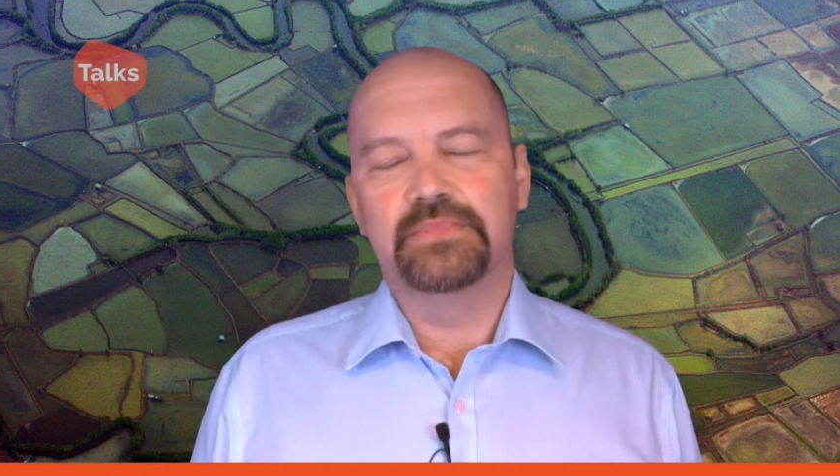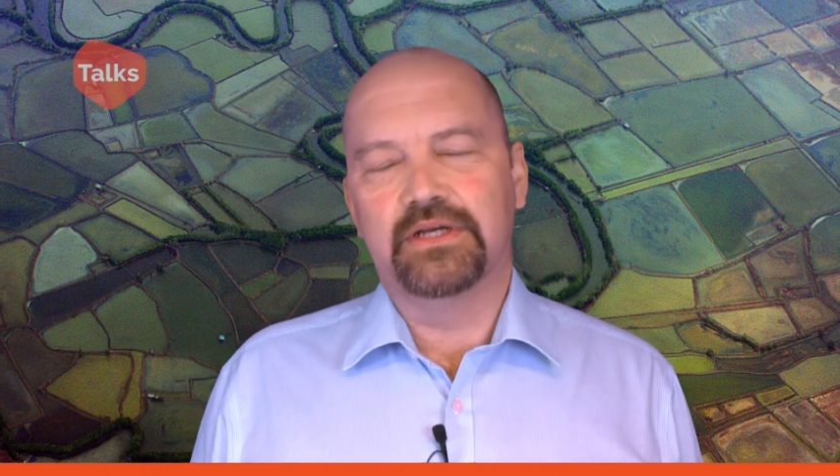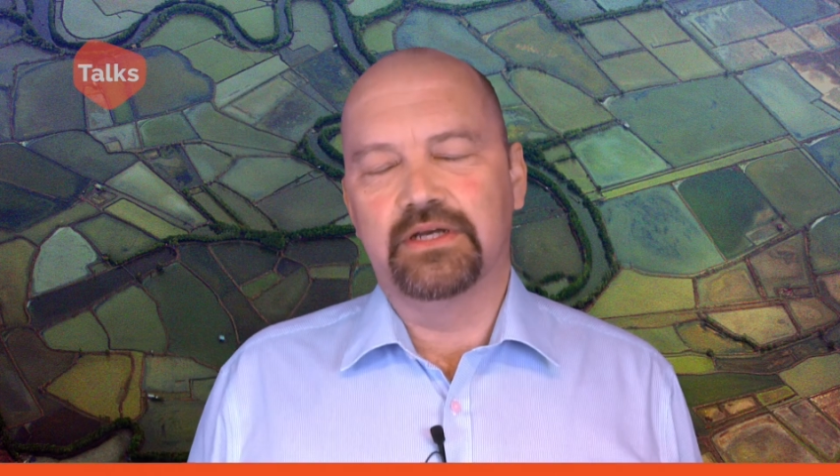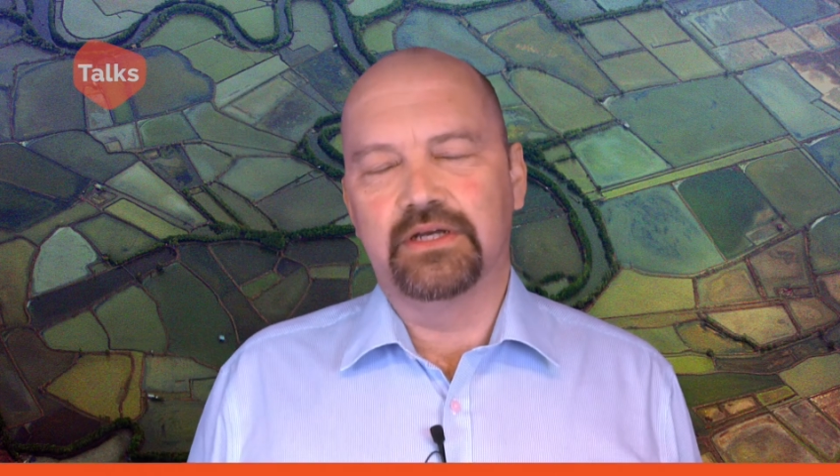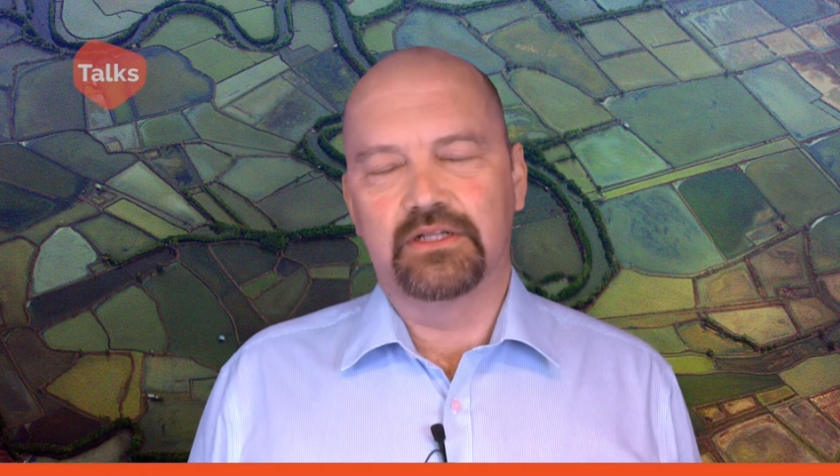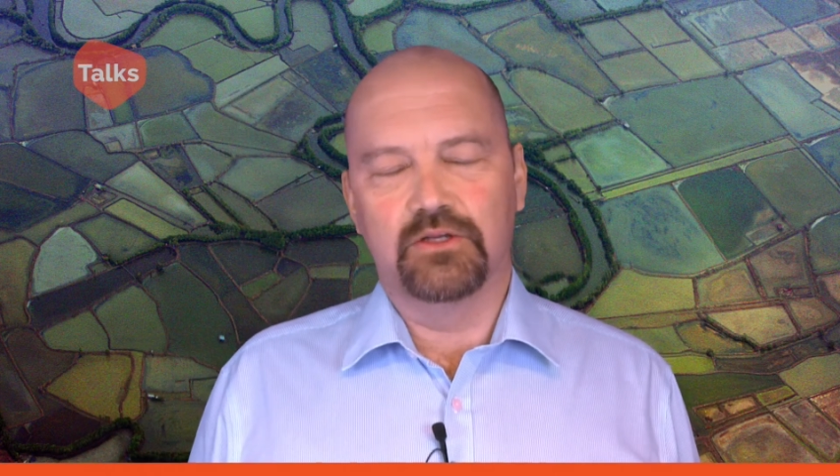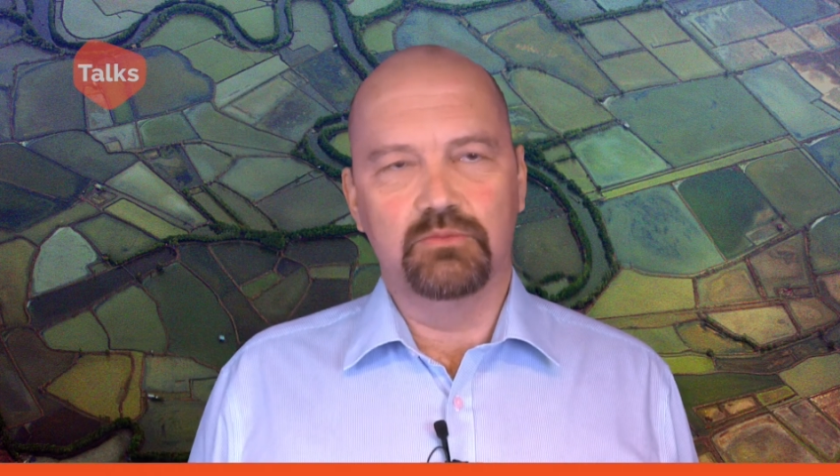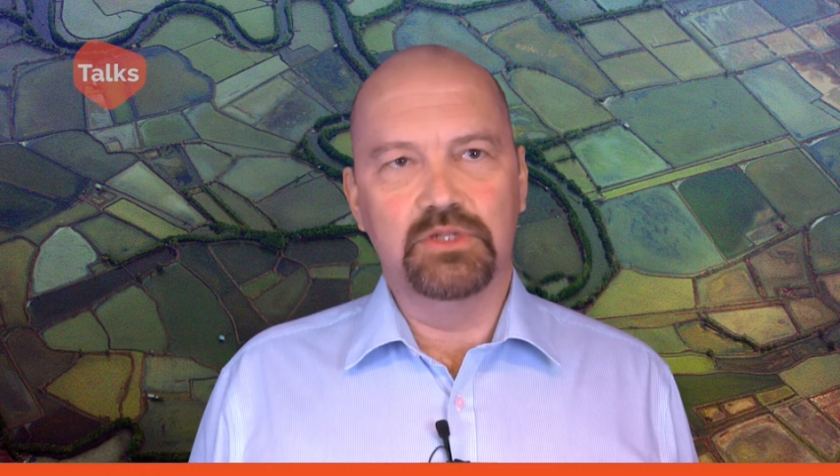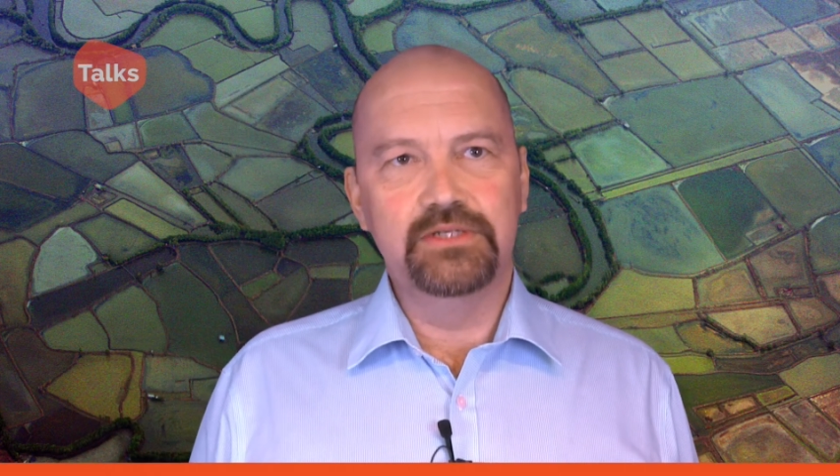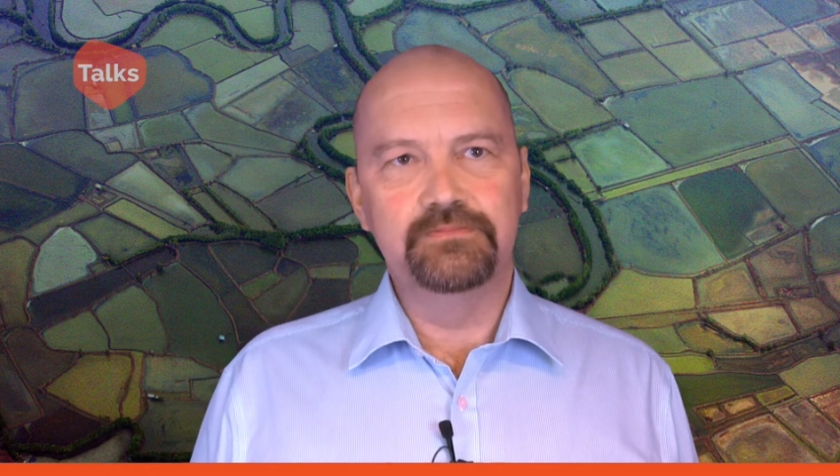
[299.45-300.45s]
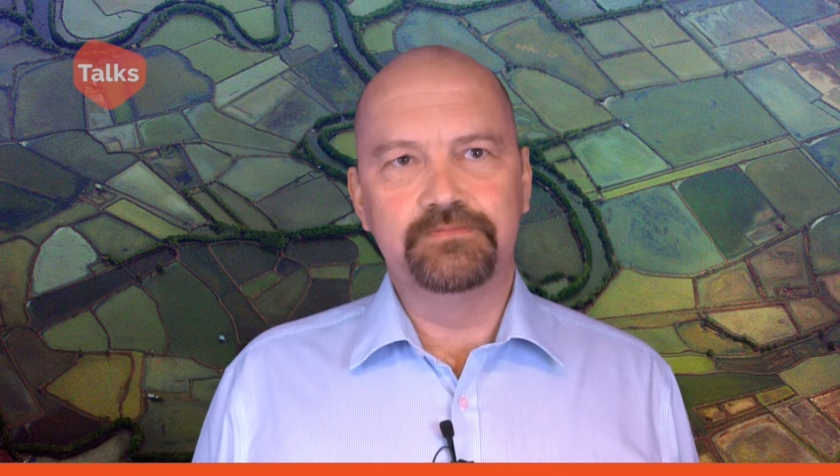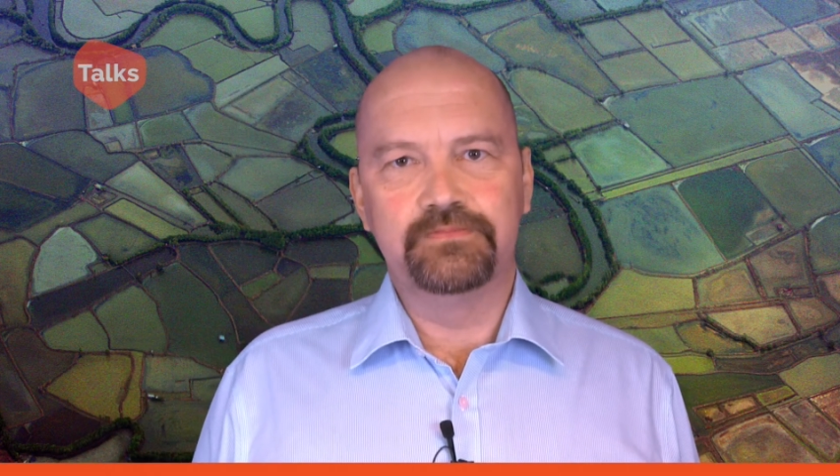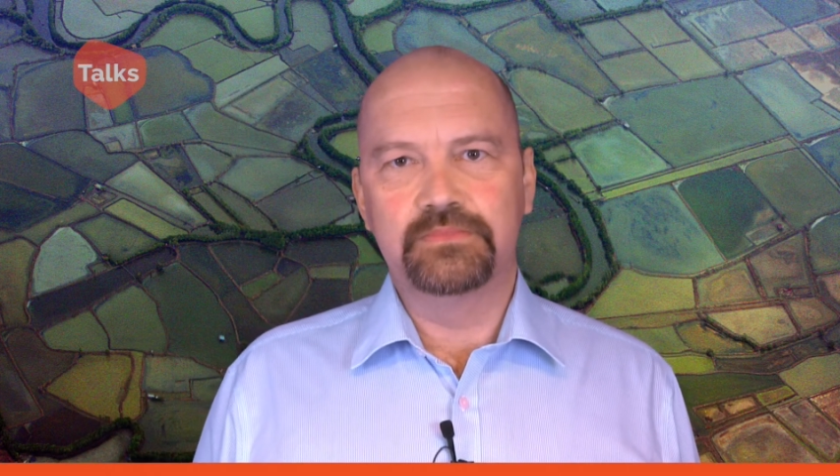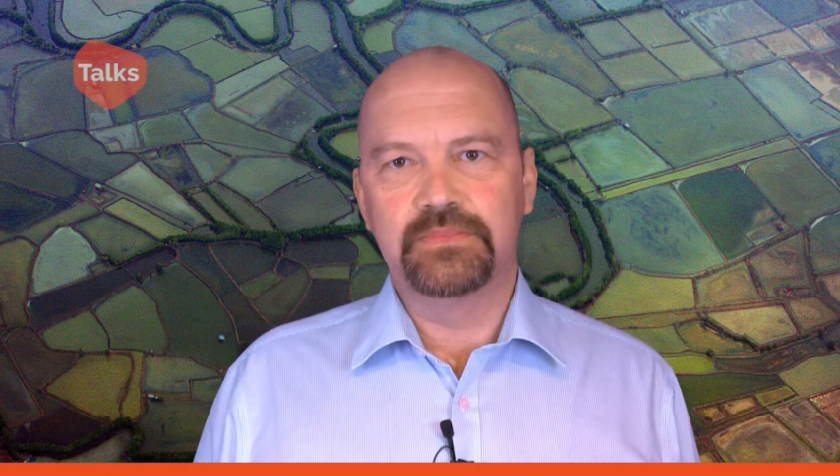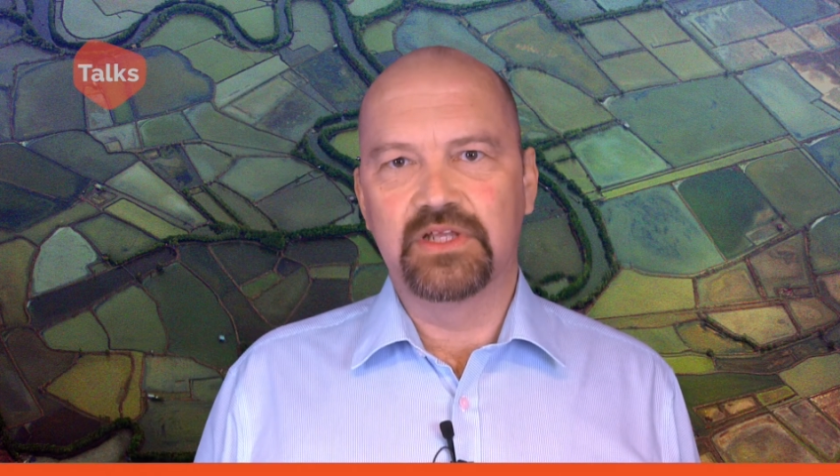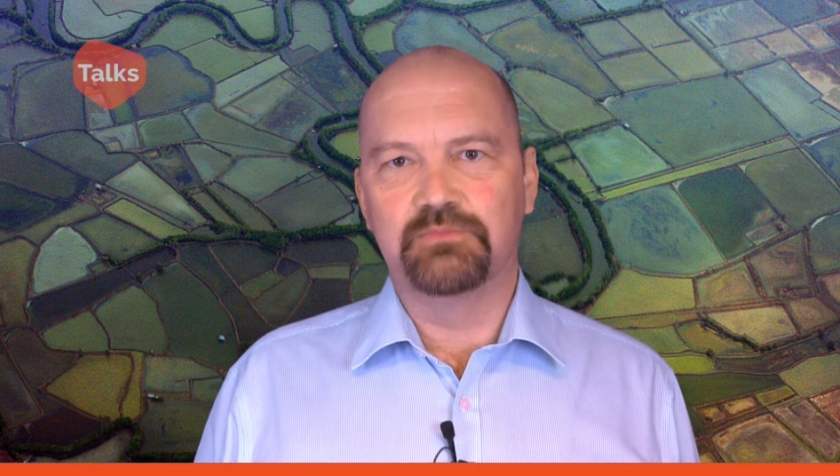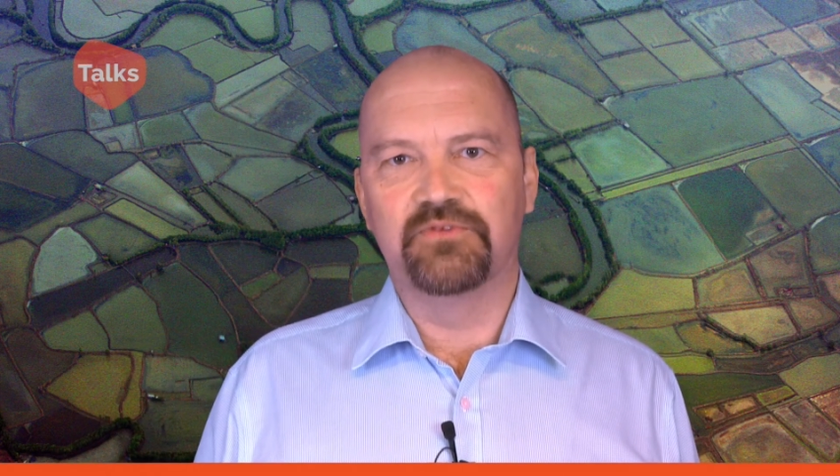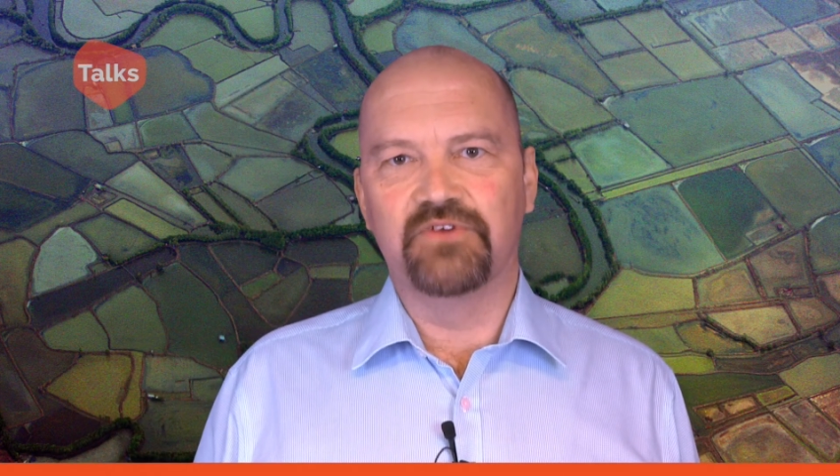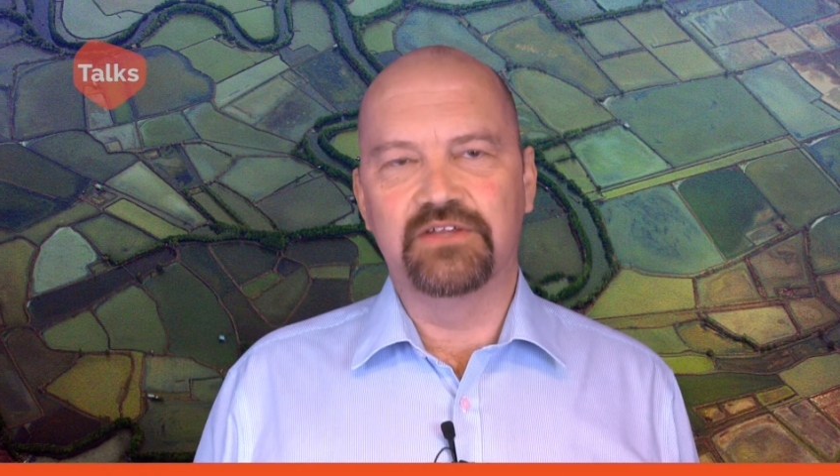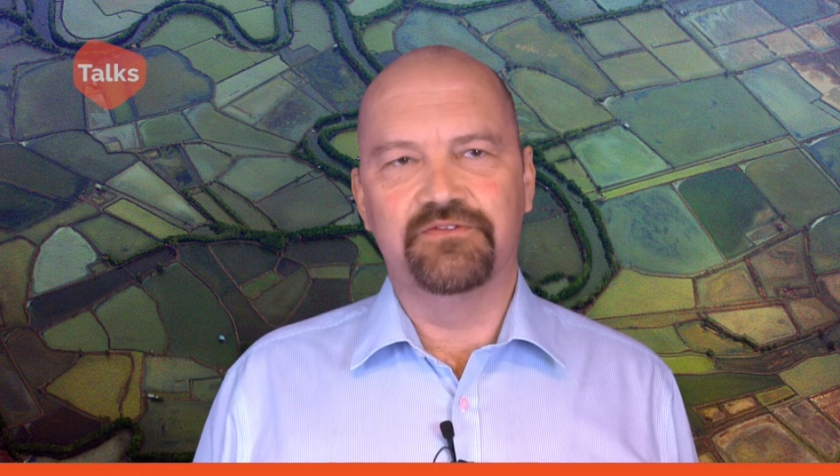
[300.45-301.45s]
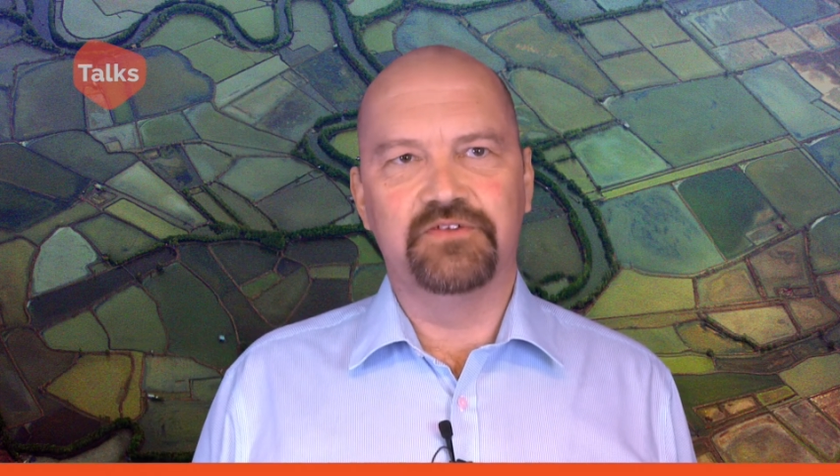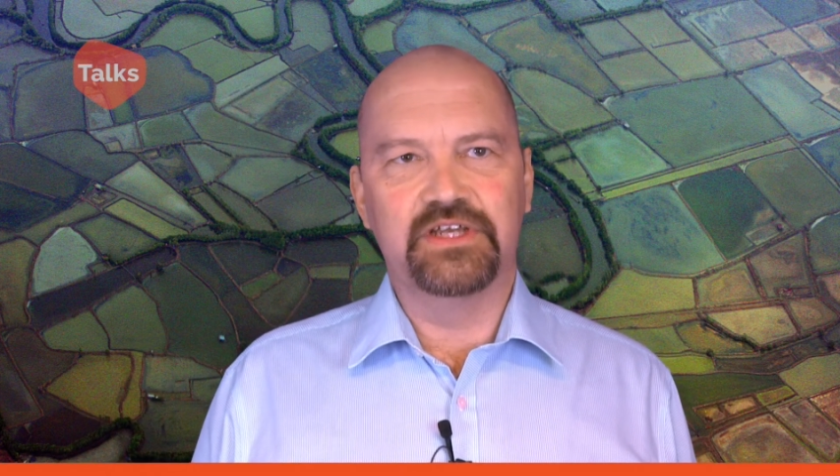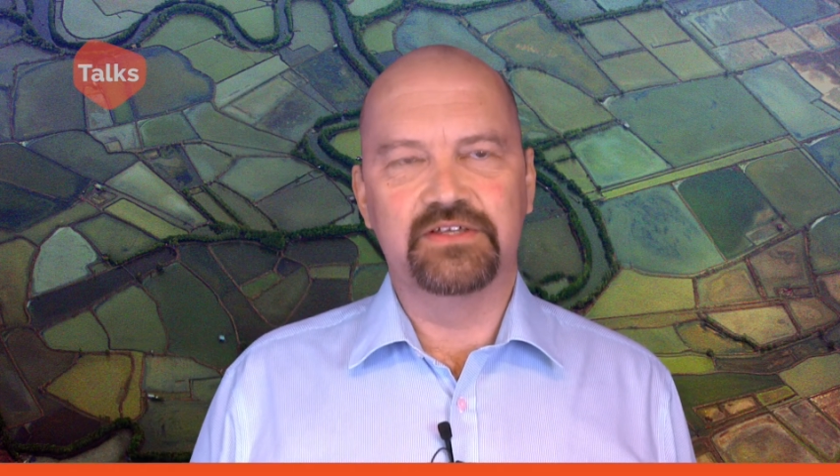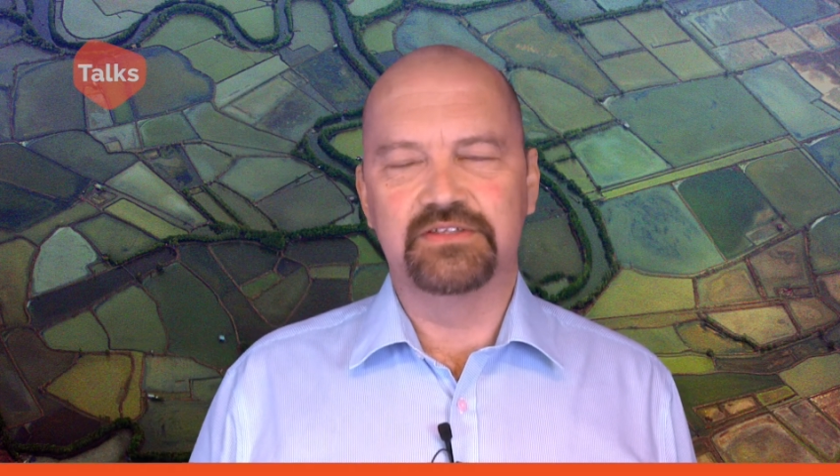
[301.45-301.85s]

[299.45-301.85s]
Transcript: globally that provides things